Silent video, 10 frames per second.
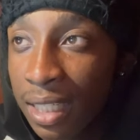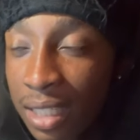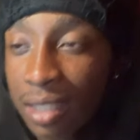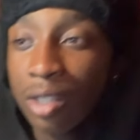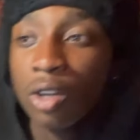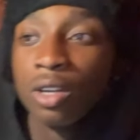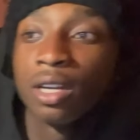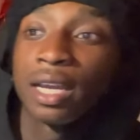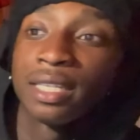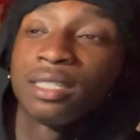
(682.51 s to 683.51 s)
This is hard.
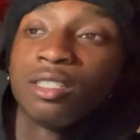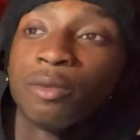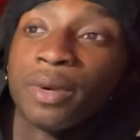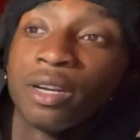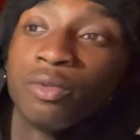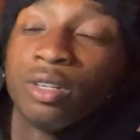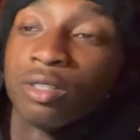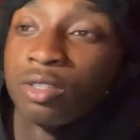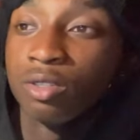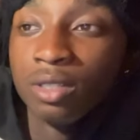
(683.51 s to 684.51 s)
I ain't see nobody with them
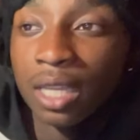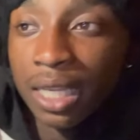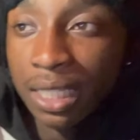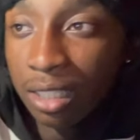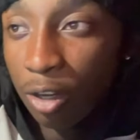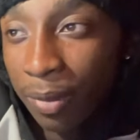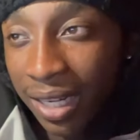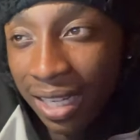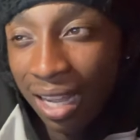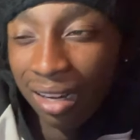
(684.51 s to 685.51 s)
shoes. I ain't see
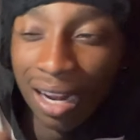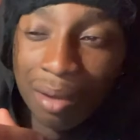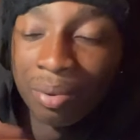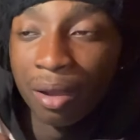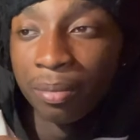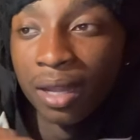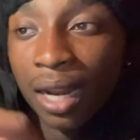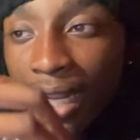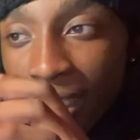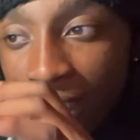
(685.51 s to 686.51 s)
nobody kind of like pop out
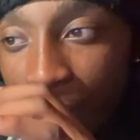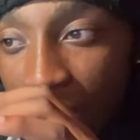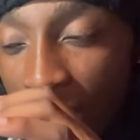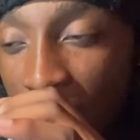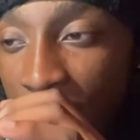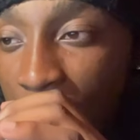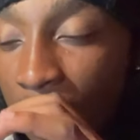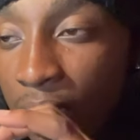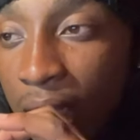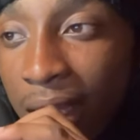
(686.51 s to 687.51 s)
like this. I'm gonna give this
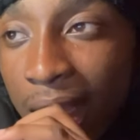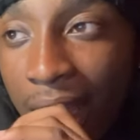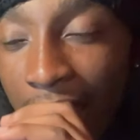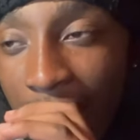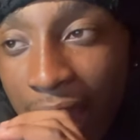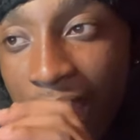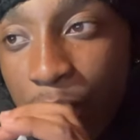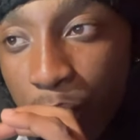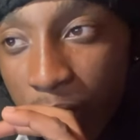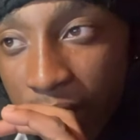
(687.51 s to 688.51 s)
an
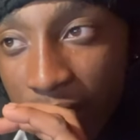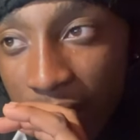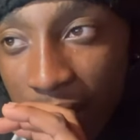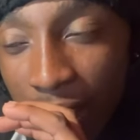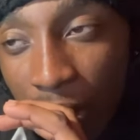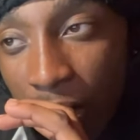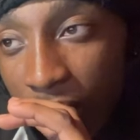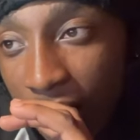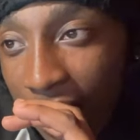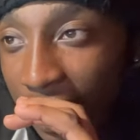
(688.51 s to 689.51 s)
8. No,
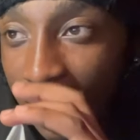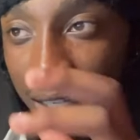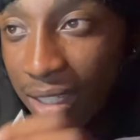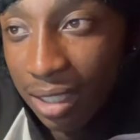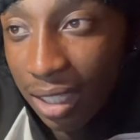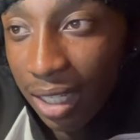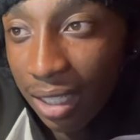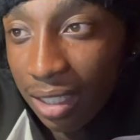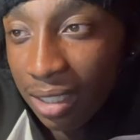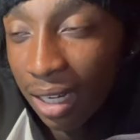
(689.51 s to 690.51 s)
I can't give this
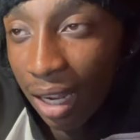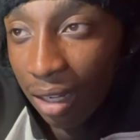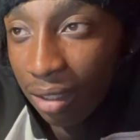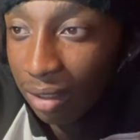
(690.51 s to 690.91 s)
8. This 9.